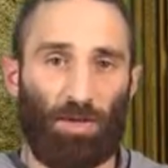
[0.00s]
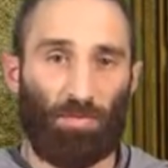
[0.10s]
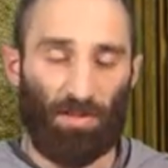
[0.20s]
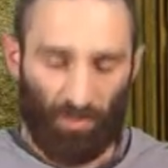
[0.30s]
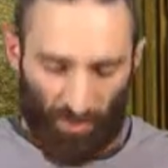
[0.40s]

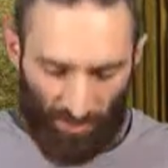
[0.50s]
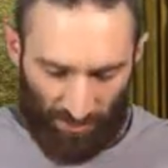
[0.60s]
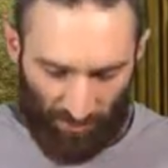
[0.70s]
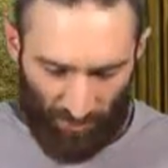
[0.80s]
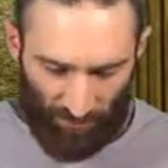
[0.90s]
by the
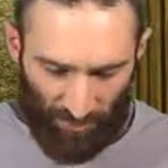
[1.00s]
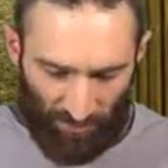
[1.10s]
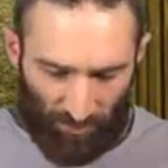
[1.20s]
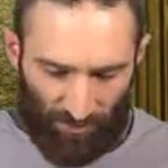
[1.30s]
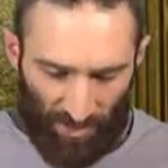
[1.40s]
logic of
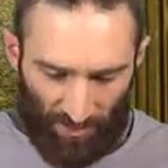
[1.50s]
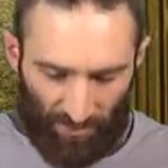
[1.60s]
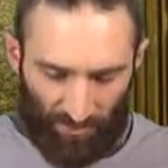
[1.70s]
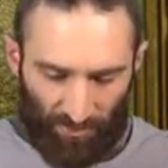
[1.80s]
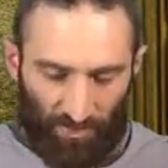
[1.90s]
these
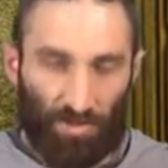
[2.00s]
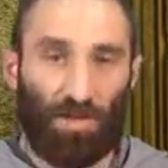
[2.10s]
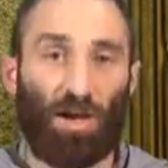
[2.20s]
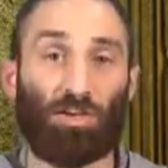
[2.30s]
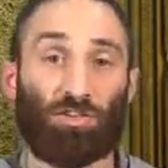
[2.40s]
objections,
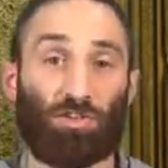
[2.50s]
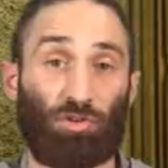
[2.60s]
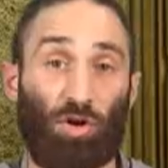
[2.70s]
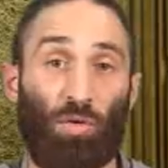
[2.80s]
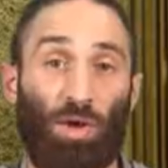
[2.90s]
I should
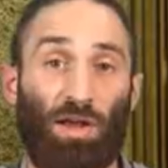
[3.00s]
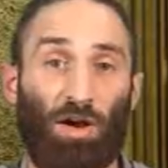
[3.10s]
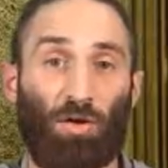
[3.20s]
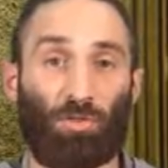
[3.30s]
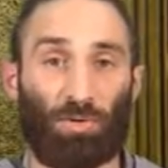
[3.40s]
throw away
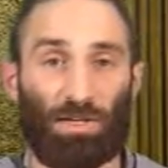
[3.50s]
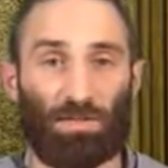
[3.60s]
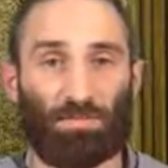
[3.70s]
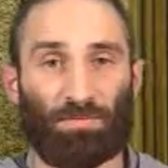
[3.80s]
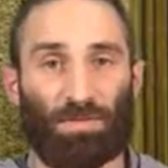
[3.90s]
all three.
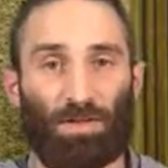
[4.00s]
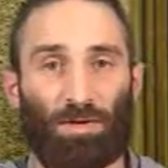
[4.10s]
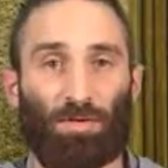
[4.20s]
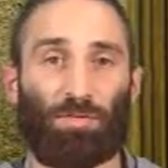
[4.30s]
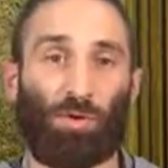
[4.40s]

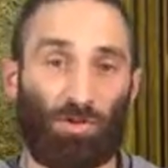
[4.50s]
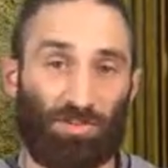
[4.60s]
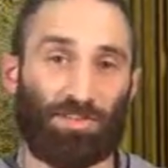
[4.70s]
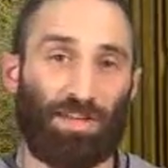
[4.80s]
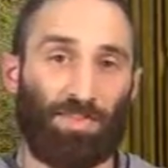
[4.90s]
Of course,
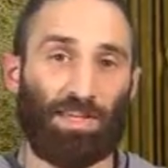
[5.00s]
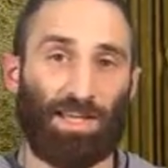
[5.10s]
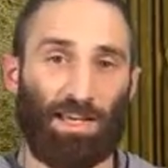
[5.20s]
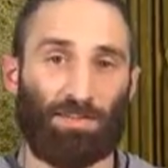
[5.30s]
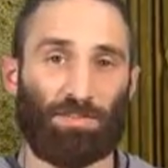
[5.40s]
that's not the
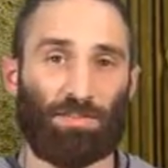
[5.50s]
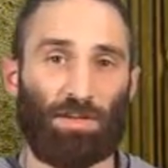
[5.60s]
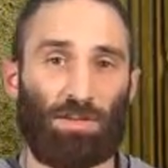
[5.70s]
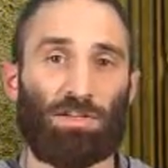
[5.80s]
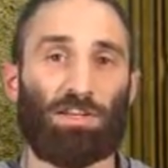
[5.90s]
case.
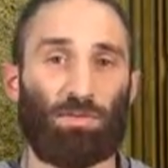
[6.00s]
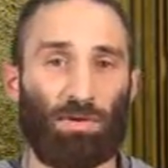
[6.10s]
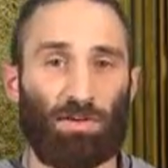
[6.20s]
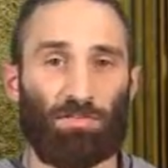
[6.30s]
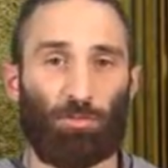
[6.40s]
You get
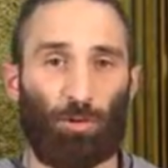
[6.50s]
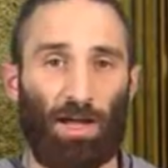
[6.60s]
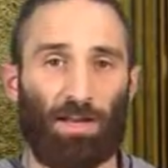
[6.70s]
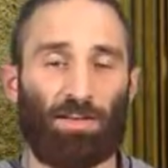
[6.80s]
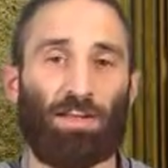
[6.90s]
rid of the
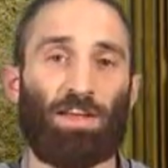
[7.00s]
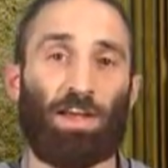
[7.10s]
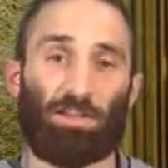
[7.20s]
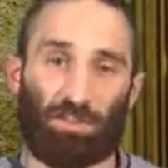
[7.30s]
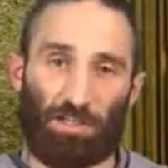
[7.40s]
bad
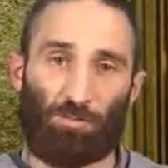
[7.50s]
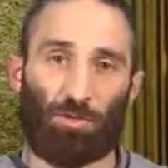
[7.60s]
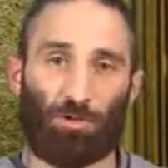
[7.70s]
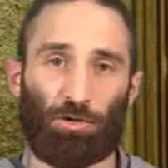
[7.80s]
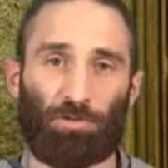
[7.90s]
and you keep
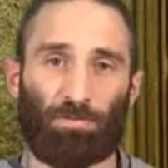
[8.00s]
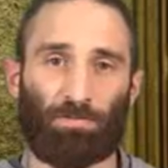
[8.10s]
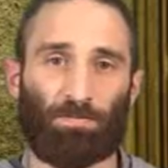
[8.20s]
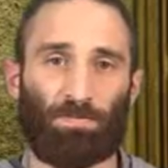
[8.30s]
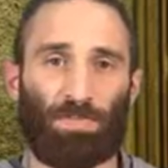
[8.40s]
the good.
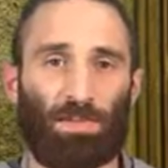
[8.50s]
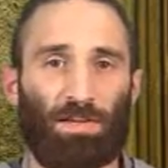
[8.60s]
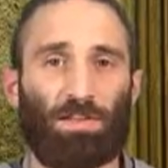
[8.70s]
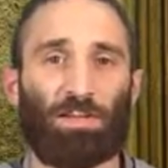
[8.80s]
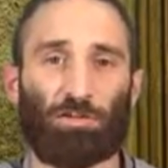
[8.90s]

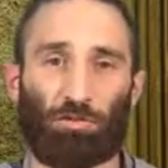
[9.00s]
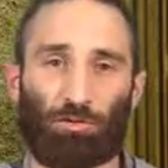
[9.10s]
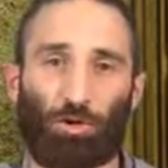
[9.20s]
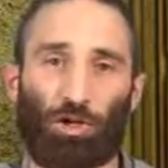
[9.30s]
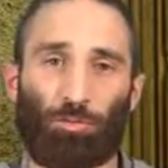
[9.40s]
Thanks for
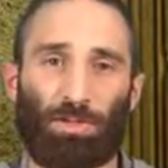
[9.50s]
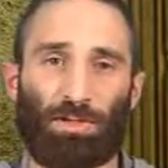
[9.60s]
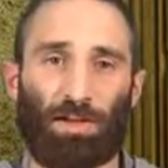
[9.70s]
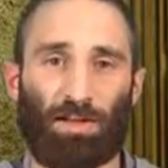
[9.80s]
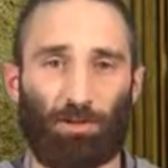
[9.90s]
joining me
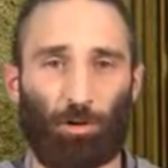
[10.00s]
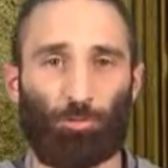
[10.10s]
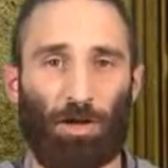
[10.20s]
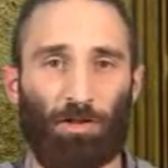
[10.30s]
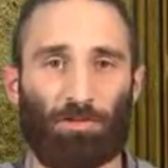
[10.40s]
on No
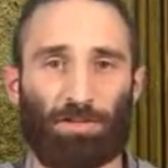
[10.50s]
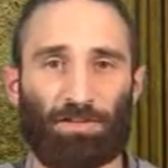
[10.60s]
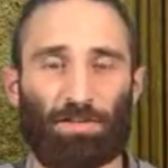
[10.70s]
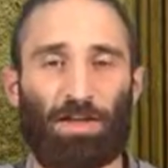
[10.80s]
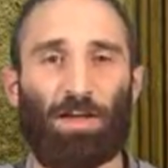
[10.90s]

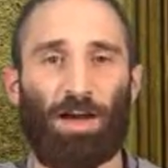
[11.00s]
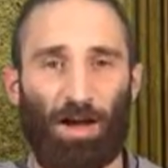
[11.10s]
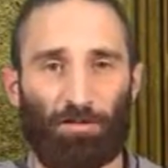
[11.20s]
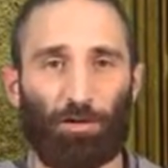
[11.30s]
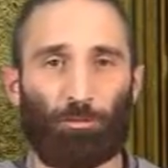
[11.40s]
Apologies. Ave